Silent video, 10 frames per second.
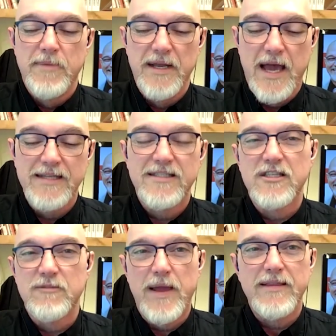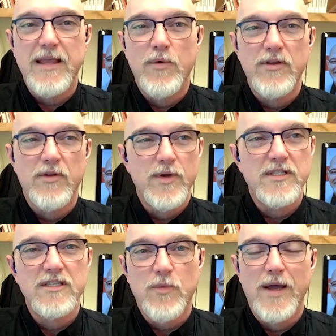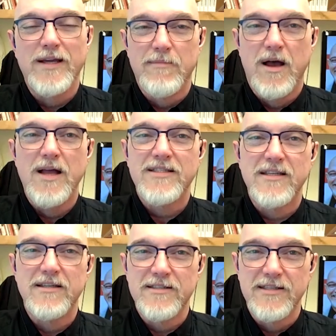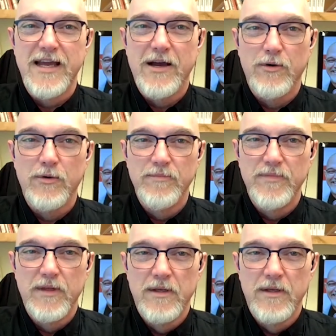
But I suspect that one of the reasons why Hamas is now